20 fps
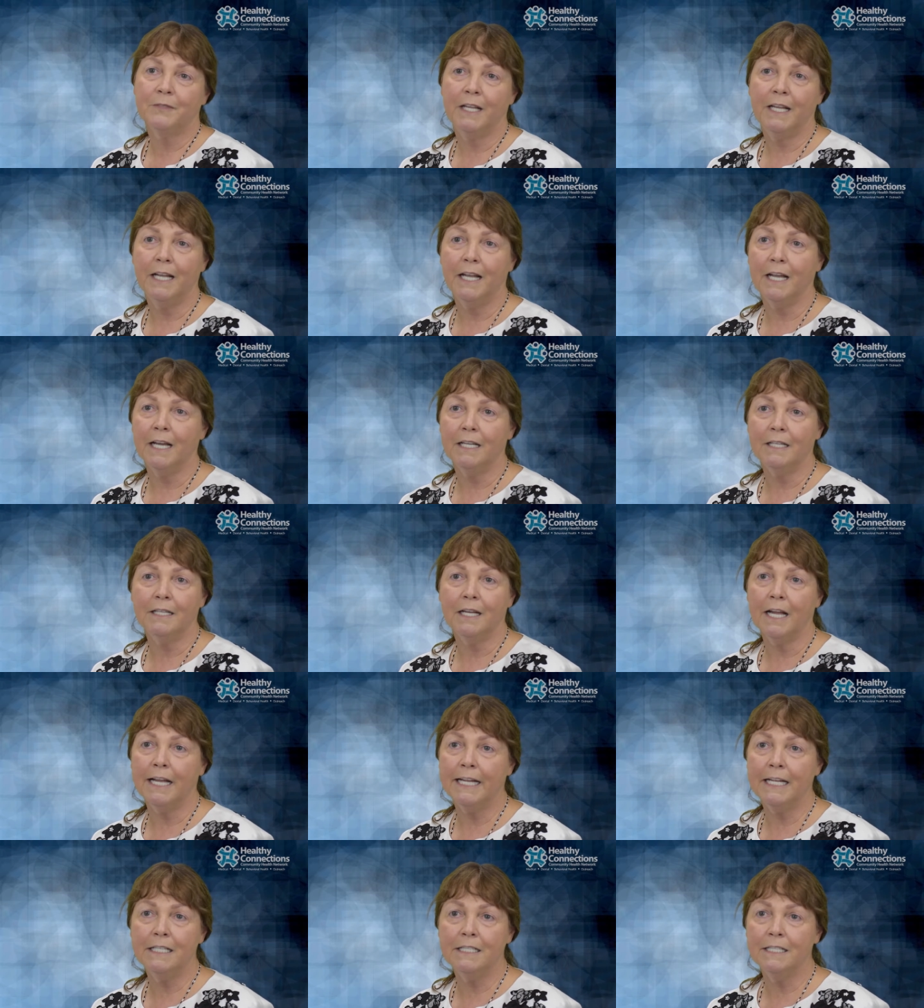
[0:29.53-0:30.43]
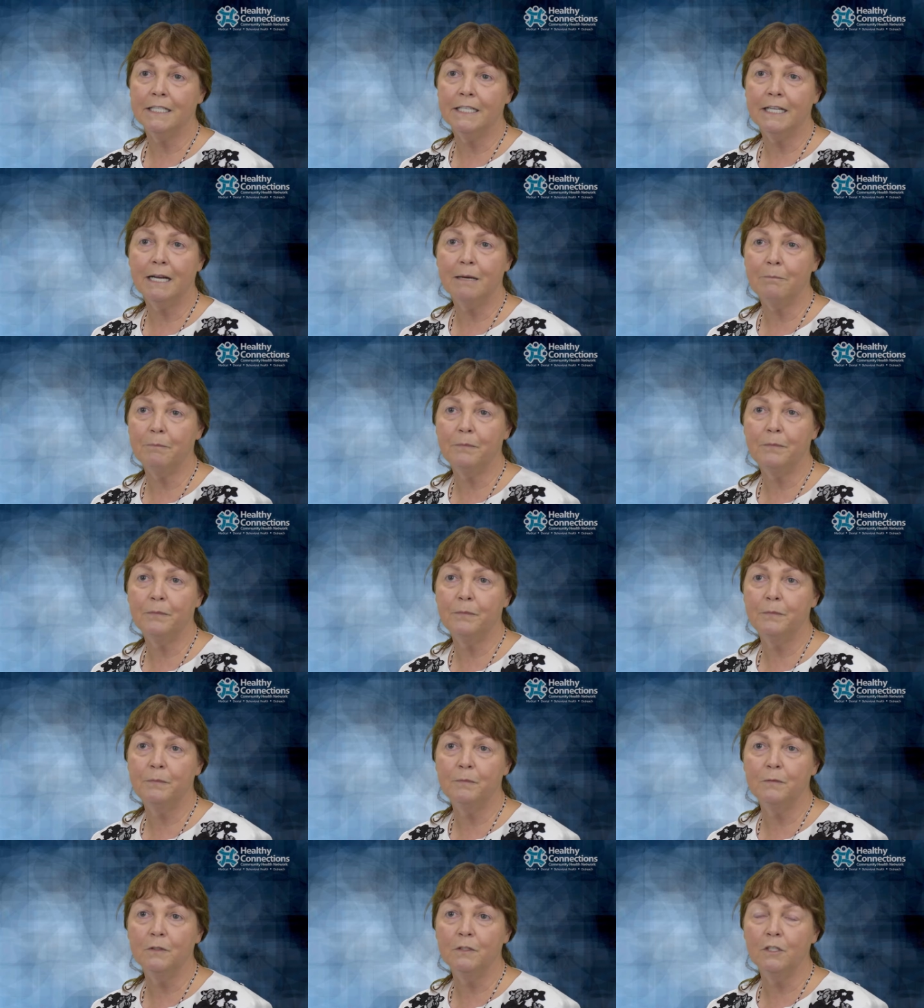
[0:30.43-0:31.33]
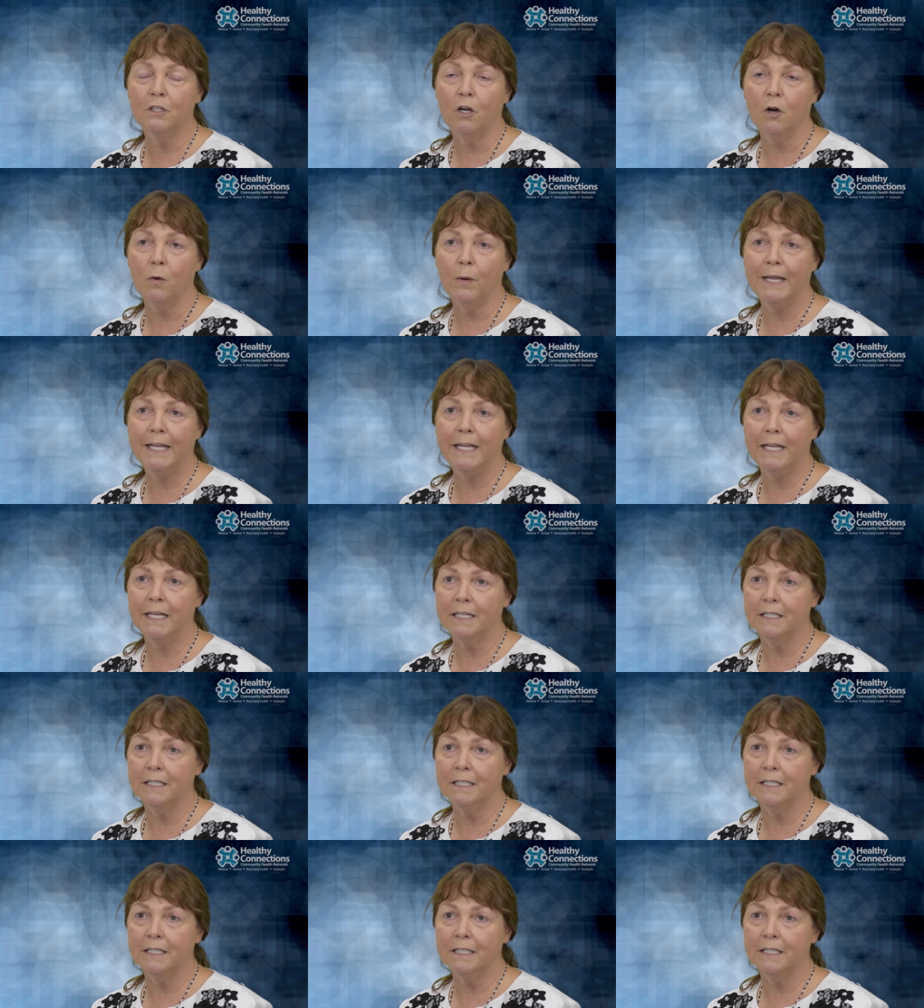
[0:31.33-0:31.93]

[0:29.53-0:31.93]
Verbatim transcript: and I ended up going